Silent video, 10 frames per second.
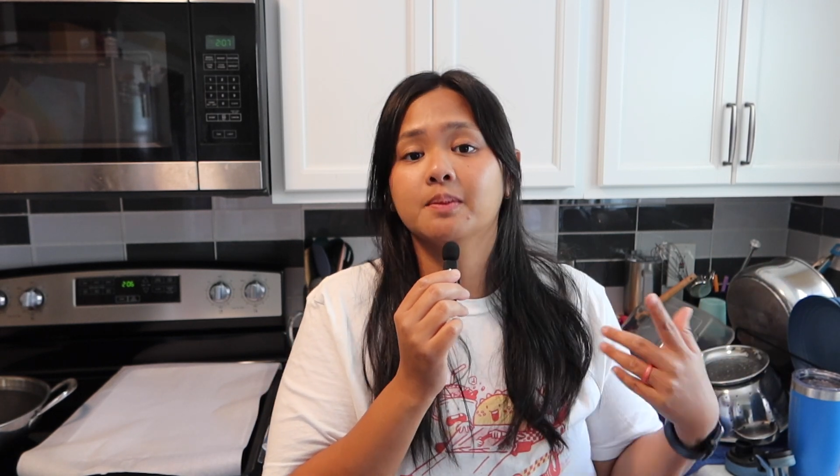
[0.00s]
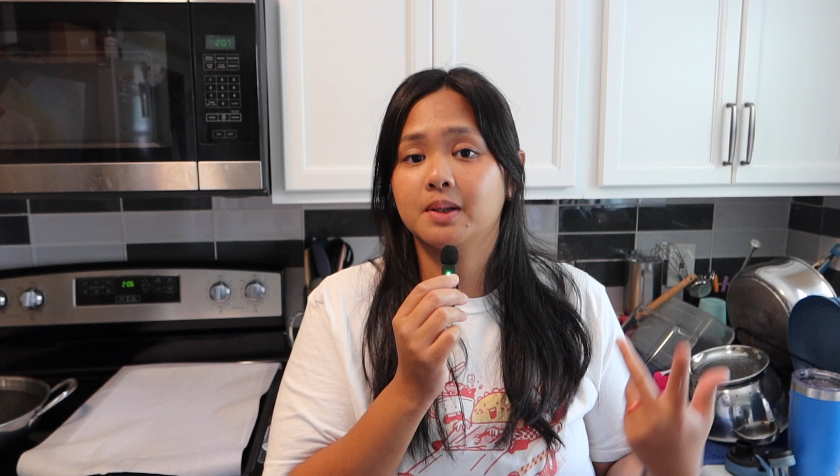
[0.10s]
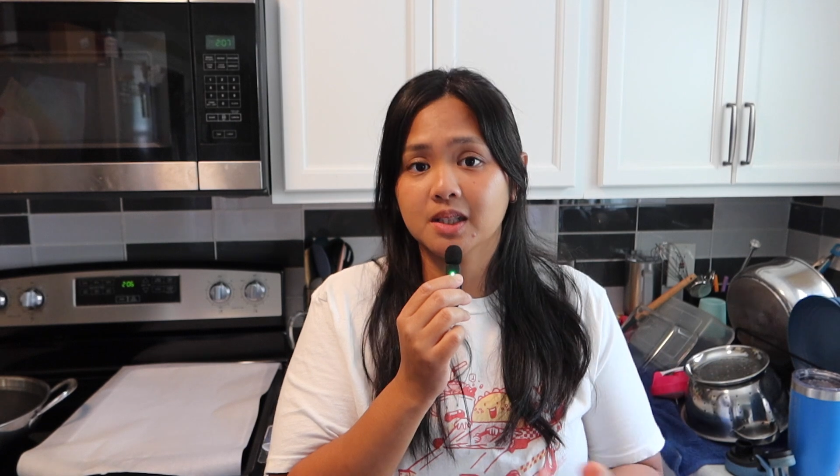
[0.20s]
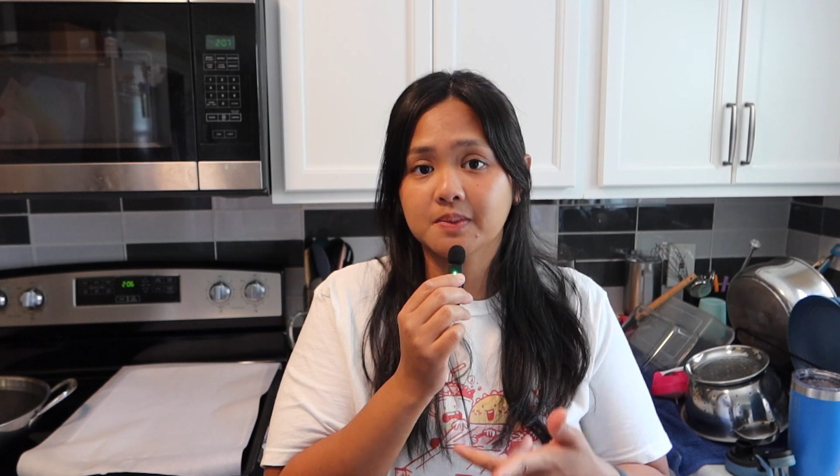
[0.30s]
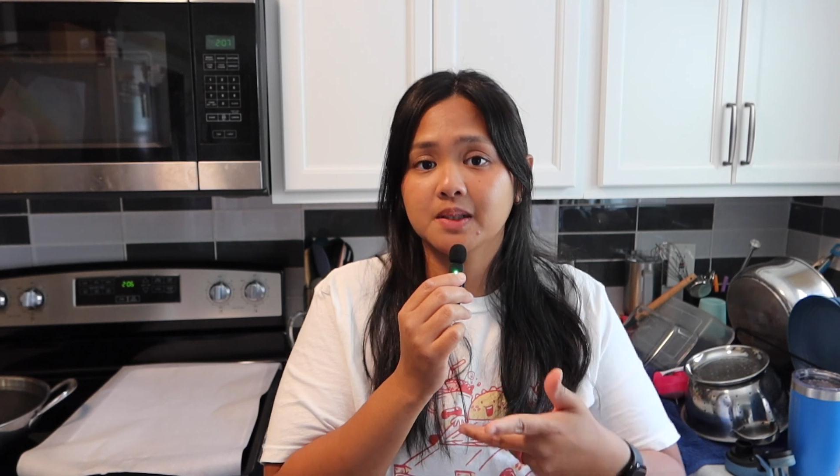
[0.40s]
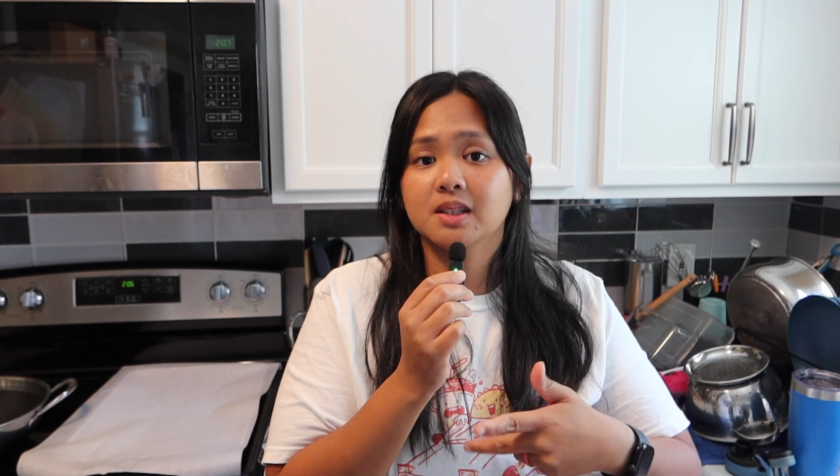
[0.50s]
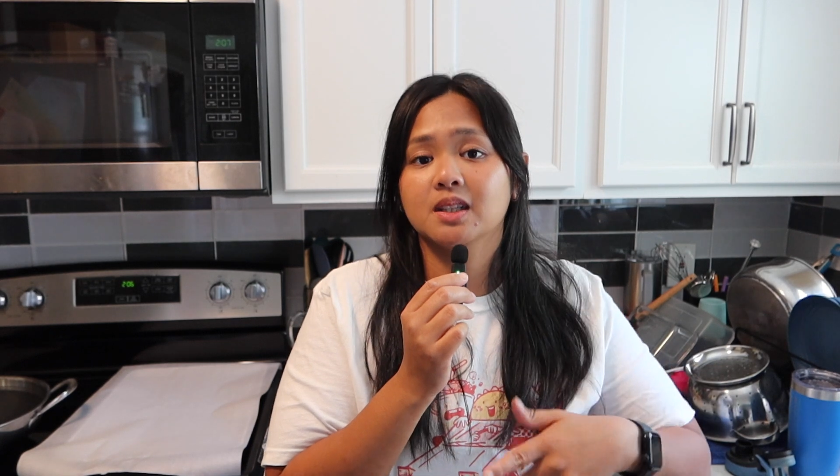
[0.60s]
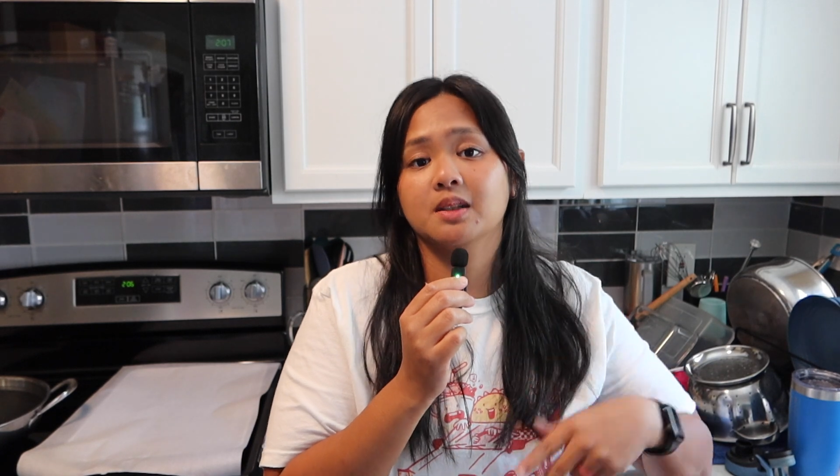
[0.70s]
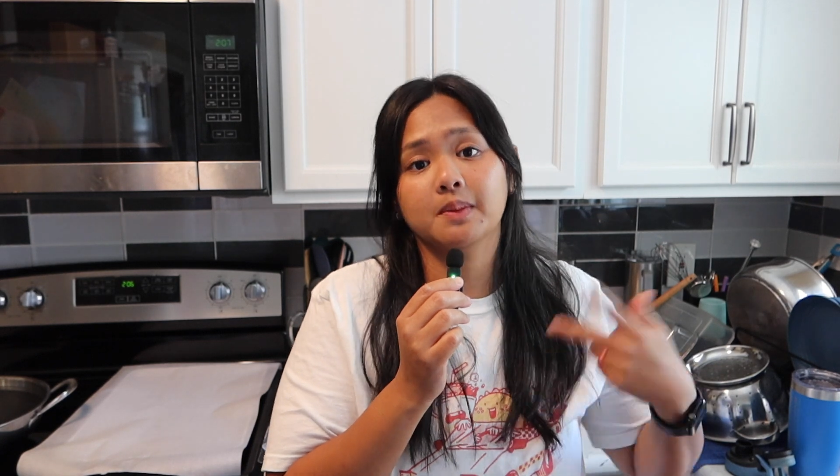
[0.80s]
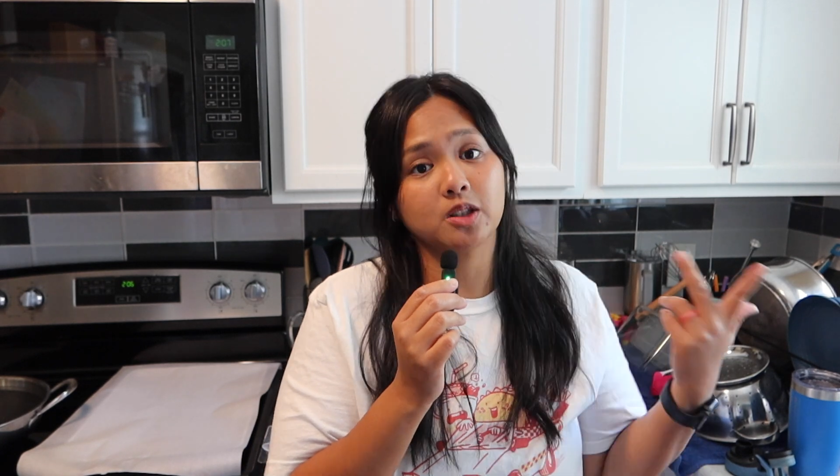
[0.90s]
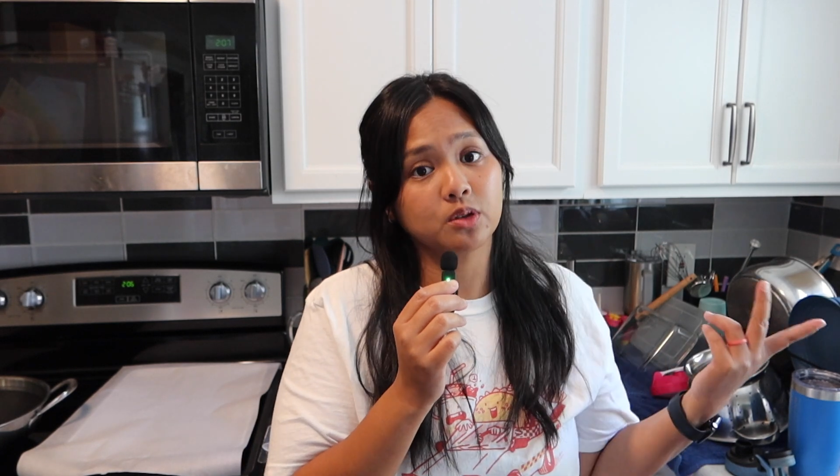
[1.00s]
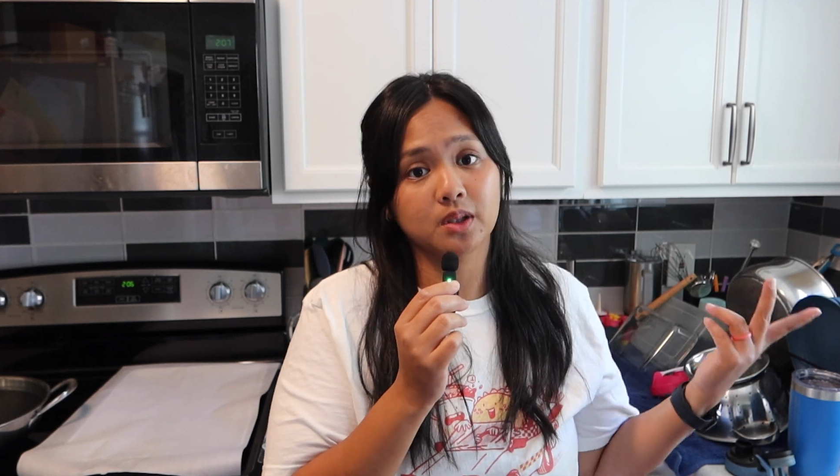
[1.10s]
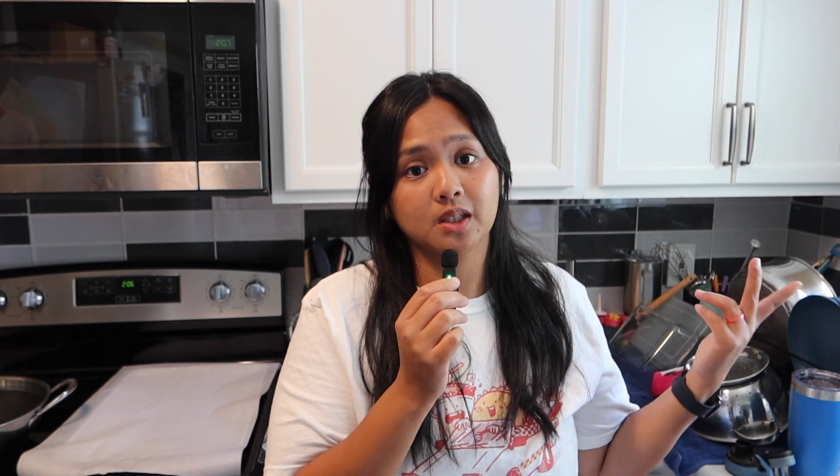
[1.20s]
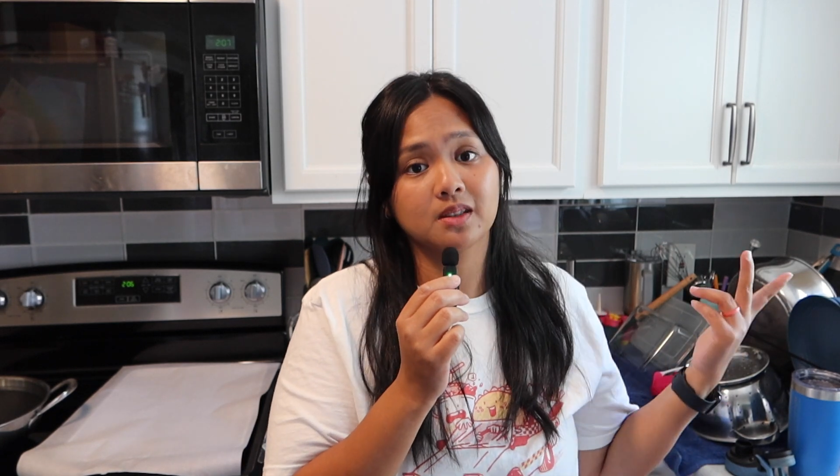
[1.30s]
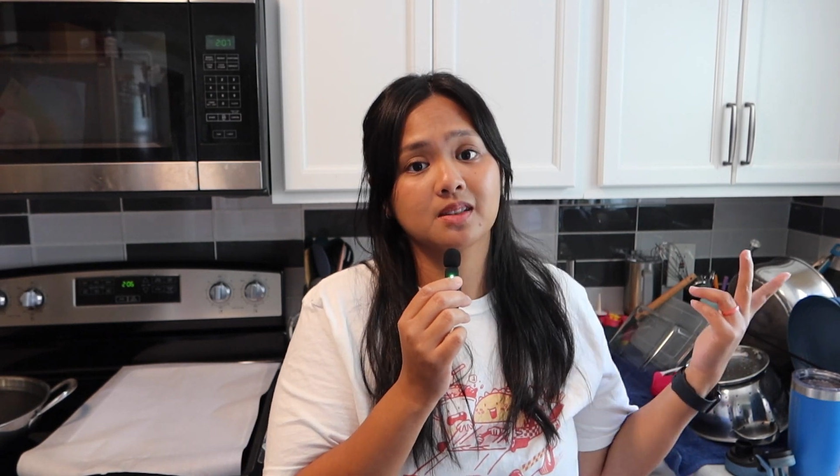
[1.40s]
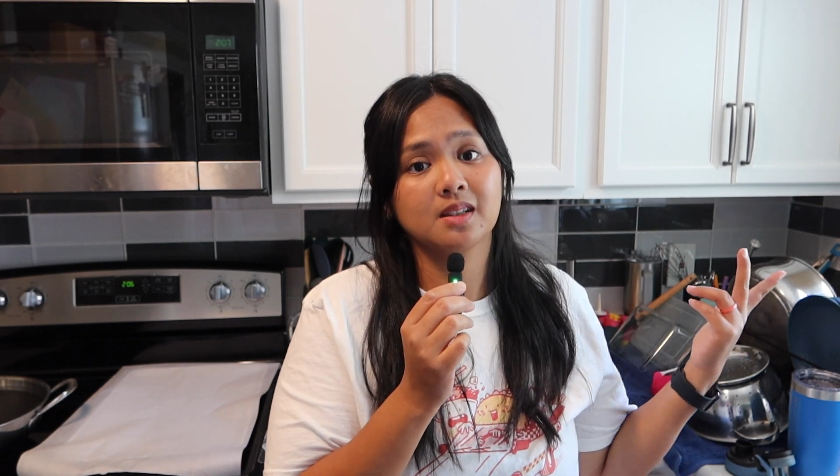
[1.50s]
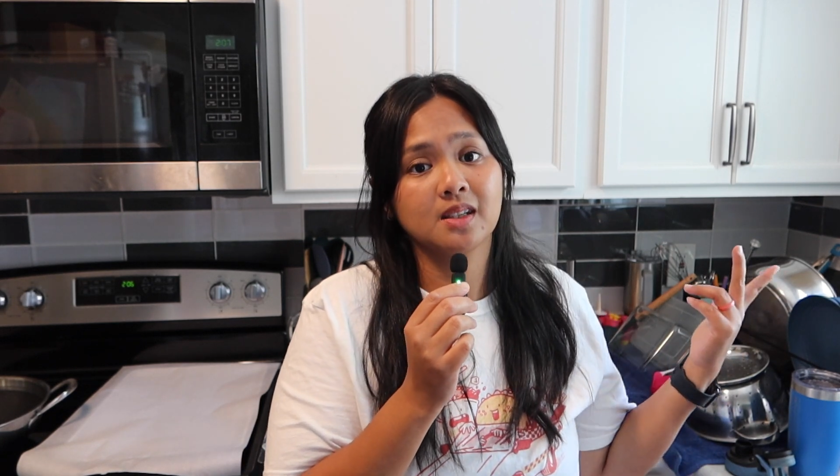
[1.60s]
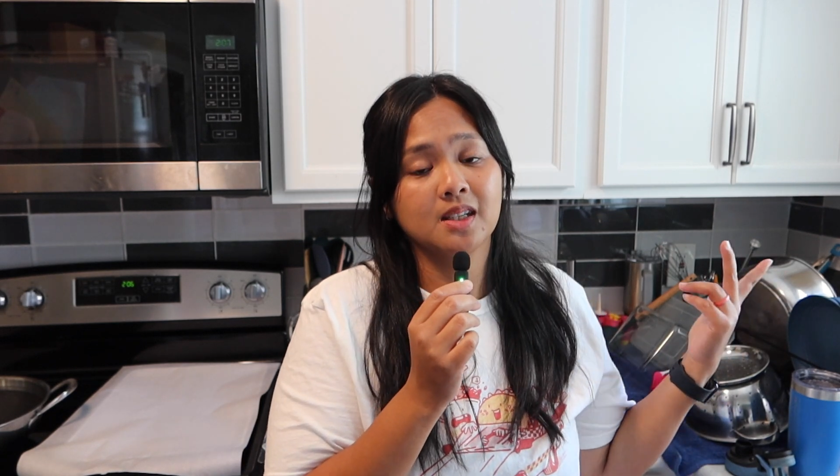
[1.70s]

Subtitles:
my husband and my 2 kids.